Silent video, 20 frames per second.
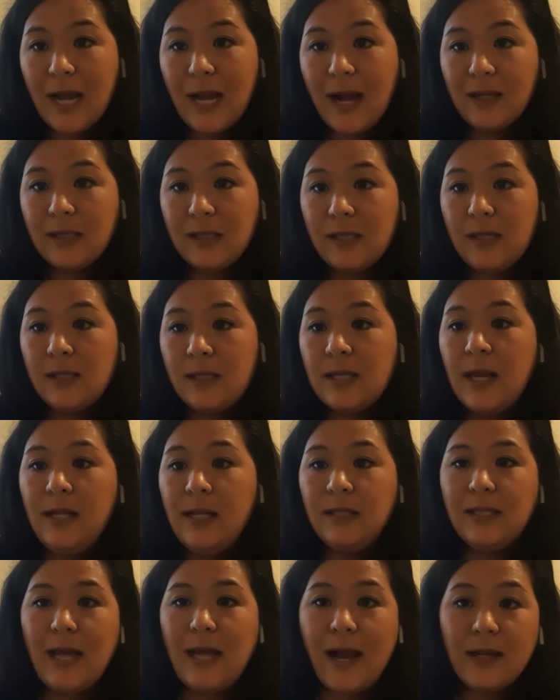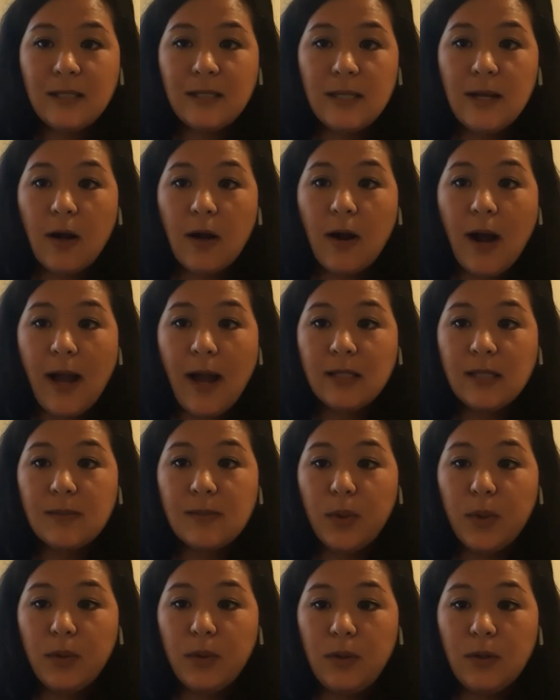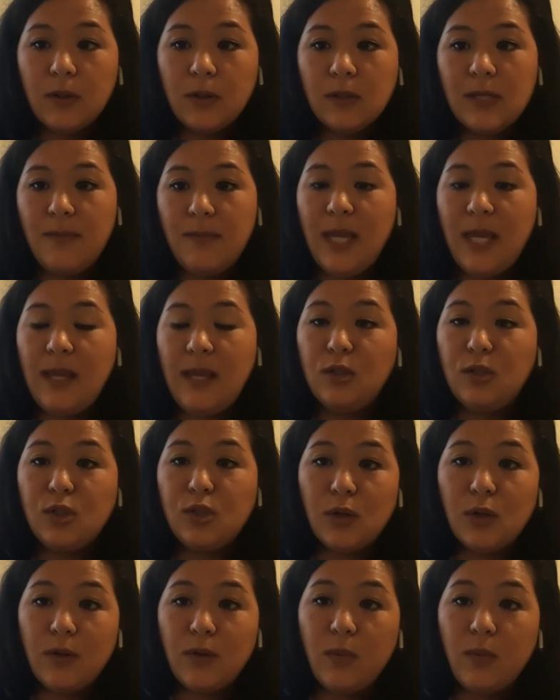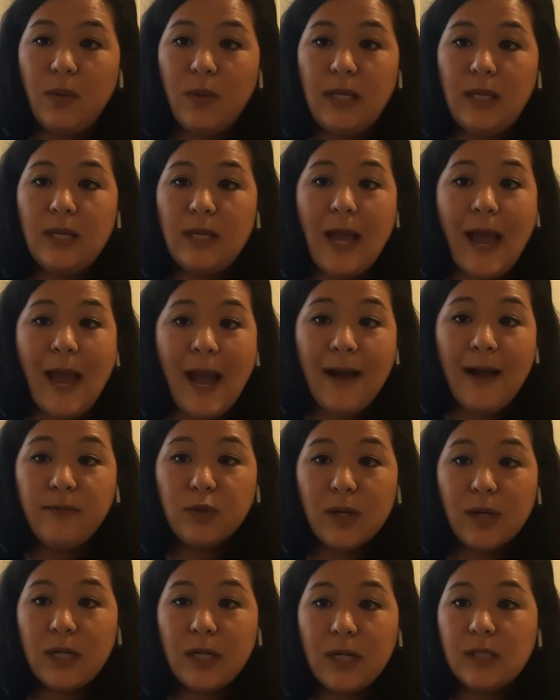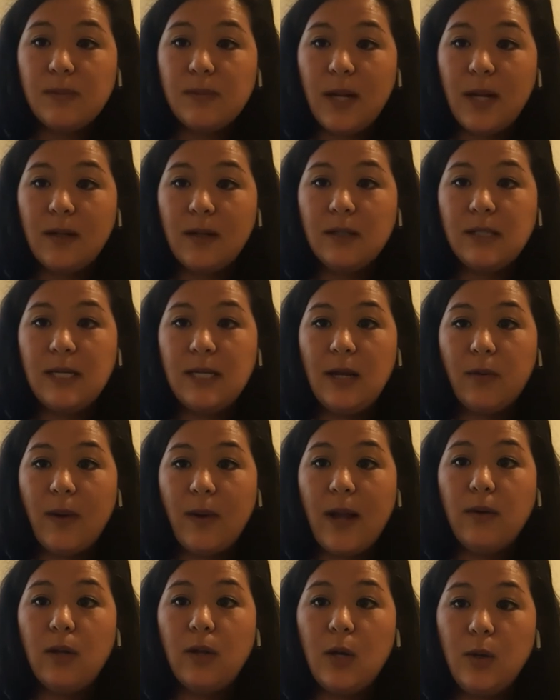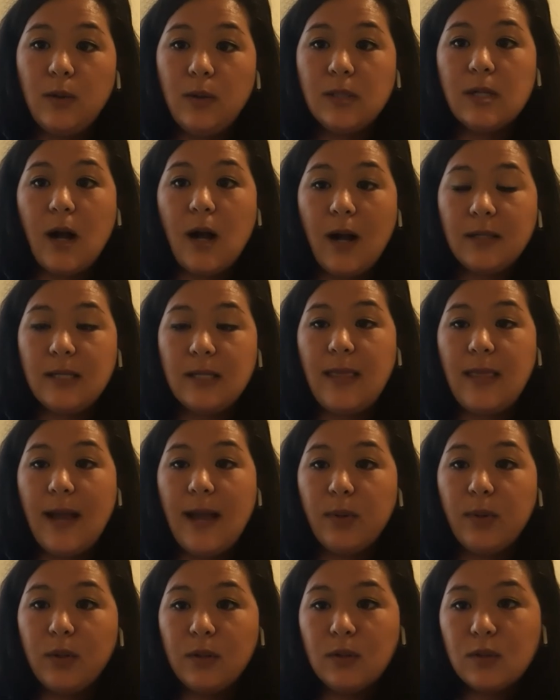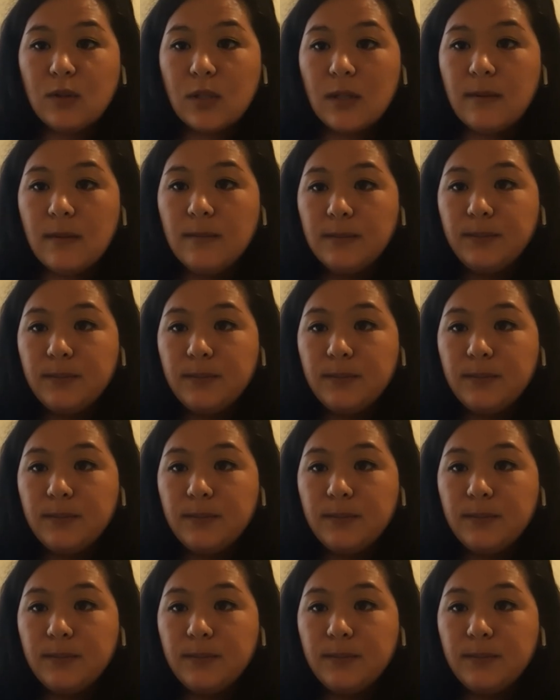taxes, taxing our highest polluters, and making sure that we have transparency around who is causing that pollution.